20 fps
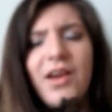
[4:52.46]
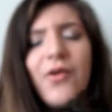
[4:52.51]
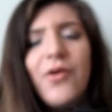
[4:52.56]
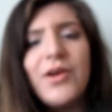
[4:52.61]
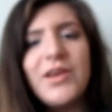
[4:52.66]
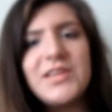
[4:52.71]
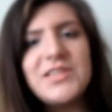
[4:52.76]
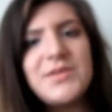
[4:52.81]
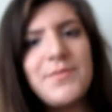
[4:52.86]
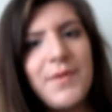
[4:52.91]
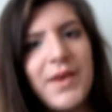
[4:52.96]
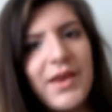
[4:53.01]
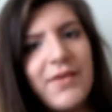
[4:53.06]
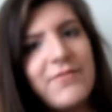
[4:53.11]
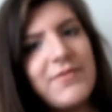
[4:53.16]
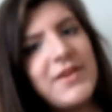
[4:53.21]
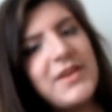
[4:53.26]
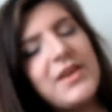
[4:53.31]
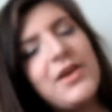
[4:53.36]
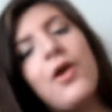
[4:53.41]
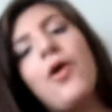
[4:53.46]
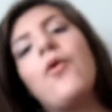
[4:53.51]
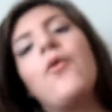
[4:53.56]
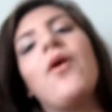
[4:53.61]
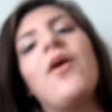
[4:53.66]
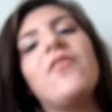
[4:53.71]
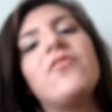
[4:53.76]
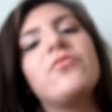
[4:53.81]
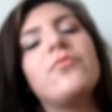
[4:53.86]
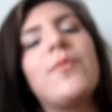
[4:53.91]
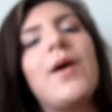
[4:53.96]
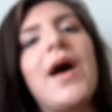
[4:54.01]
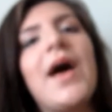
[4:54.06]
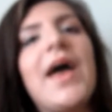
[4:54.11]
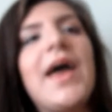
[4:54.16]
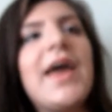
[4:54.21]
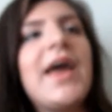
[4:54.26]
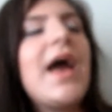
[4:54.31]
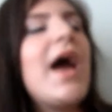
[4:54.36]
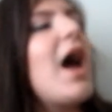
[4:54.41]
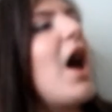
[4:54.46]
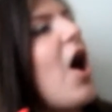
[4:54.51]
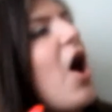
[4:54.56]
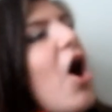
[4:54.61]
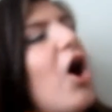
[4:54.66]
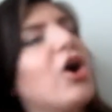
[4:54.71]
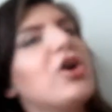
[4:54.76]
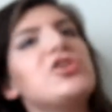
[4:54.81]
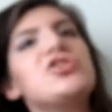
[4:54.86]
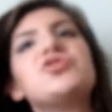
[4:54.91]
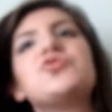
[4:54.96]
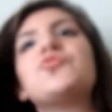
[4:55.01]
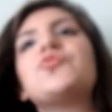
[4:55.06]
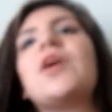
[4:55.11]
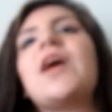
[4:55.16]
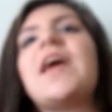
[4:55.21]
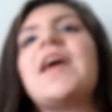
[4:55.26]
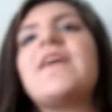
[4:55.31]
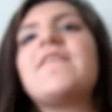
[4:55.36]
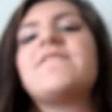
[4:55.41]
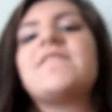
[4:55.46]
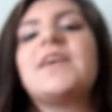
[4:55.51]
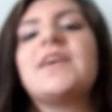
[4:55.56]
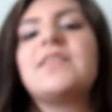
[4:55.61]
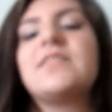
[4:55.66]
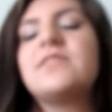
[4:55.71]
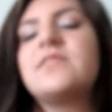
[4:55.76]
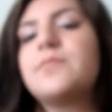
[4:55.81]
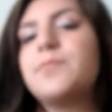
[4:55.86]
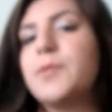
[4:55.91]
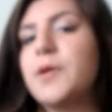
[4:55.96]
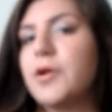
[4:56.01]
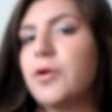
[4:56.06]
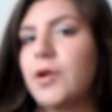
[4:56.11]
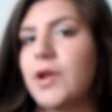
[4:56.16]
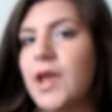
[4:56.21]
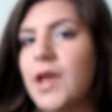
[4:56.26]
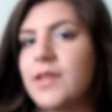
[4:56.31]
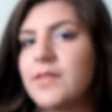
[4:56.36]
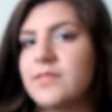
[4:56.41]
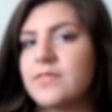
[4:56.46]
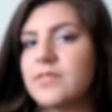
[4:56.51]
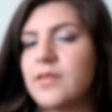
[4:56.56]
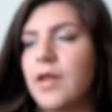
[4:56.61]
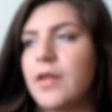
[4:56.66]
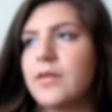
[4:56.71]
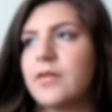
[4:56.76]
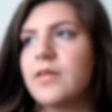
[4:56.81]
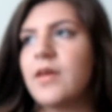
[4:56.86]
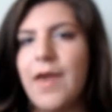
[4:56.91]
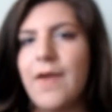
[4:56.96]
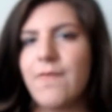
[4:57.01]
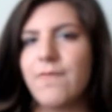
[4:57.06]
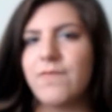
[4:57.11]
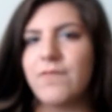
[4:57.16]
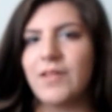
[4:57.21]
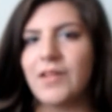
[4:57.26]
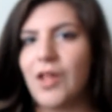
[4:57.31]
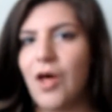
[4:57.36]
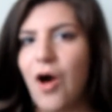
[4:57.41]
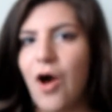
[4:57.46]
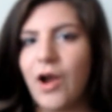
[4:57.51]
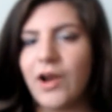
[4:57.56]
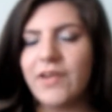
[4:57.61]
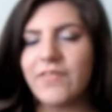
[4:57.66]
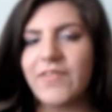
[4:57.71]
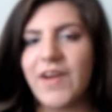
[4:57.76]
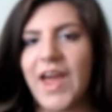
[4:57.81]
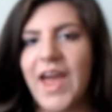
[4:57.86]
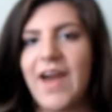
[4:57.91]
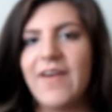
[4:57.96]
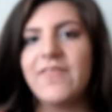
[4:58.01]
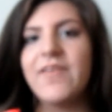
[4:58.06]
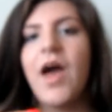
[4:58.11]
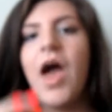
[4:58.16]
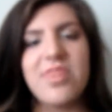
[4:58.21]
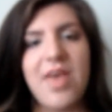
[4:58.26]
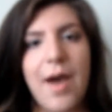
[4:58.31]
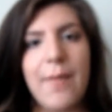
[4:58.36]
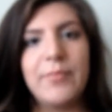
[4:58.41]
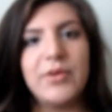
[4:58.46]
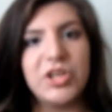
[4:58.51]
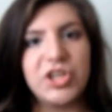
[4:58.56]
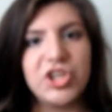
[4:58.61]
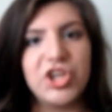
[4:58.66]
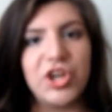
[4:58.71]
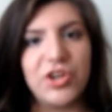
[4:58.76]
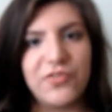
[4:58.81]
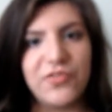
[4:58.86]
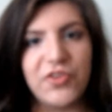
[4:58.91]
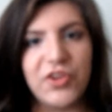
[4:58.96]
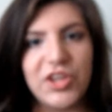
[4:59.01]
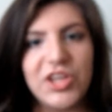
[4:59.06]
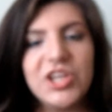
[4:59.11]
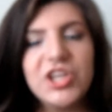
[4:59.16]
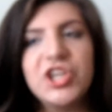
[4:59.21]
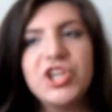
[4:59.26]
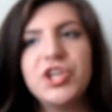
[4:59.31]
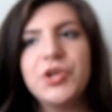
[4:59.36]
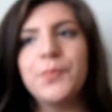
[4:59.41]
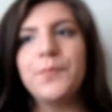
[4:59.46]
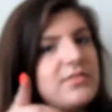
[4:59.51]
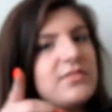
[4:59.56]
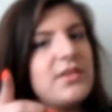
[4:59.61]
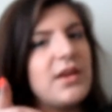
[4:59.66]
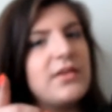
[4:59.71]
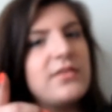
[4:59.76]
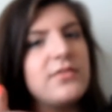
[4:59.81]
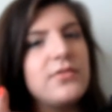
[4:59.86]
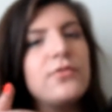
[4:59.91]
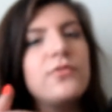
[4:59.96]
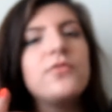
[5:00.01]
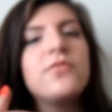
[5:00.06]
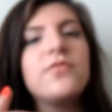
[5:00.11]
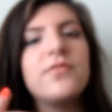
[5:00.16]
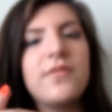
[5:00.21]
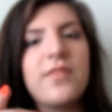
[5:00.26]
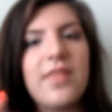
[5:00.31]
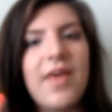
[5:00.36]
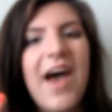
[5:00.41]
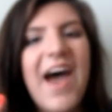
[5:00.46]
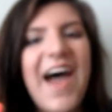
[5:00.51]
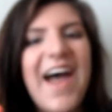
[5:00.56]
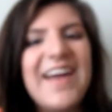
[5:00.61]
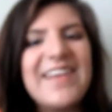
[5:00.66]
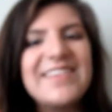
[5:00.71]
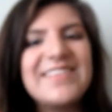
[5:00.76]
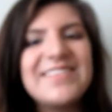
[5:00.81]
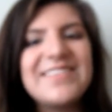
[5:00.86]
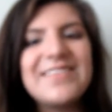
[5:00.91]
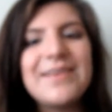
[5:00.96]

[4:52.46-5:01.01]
going to make a video of my ARTRAVE experience and a vlog if I have that much good footage. Stay tuned for that.